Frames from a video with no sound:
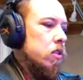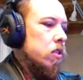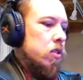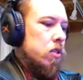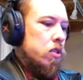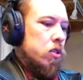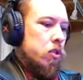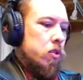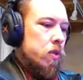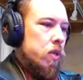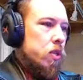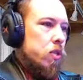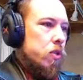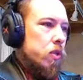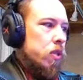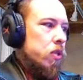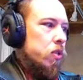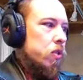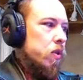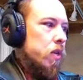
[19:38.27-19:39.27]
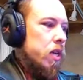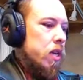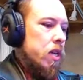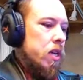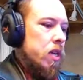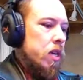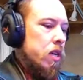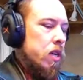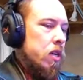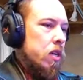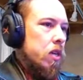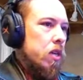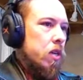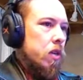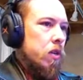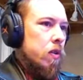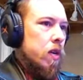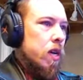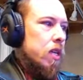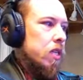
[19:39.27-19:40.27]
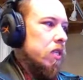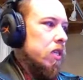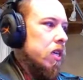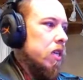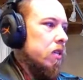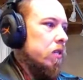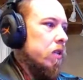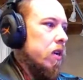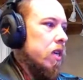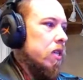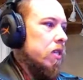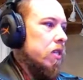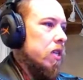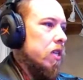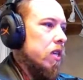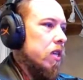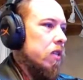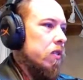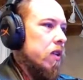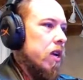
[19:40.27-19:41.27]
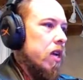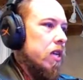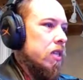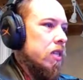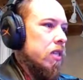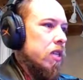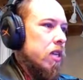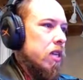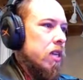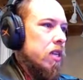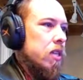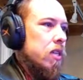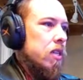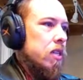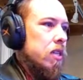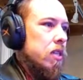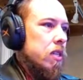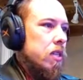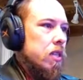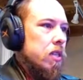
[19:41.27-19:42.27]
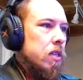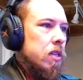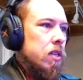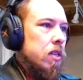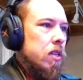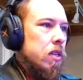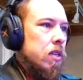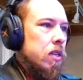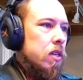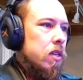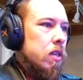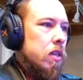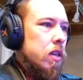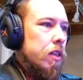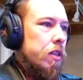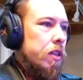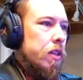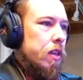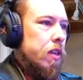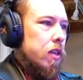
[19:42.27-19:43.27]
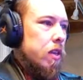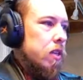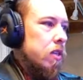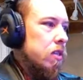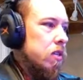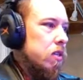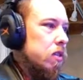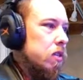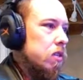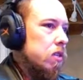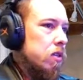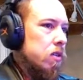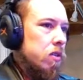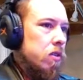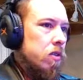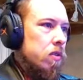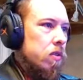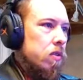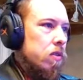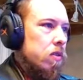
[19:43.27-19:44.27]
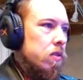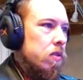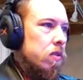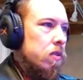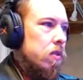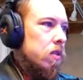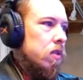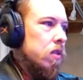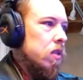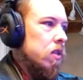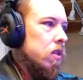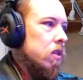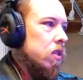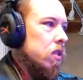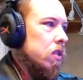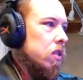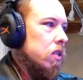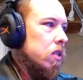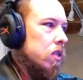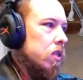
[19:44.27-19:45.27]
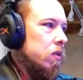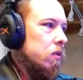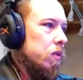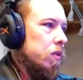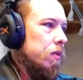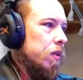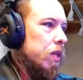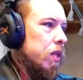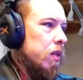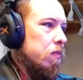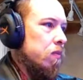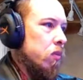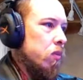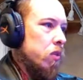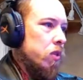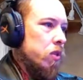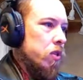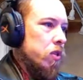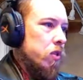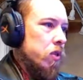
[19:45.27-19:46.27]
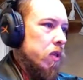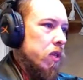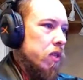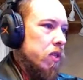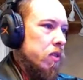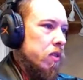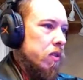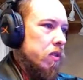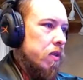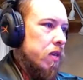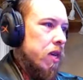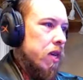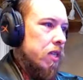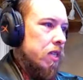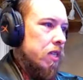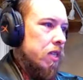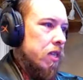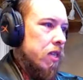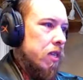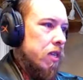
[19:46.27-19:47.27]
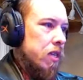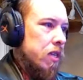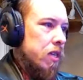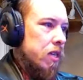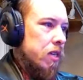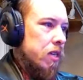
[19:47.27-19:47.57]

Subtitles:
Tree, grassland. Nothing, so let's see, what do we need more, trees or grassland?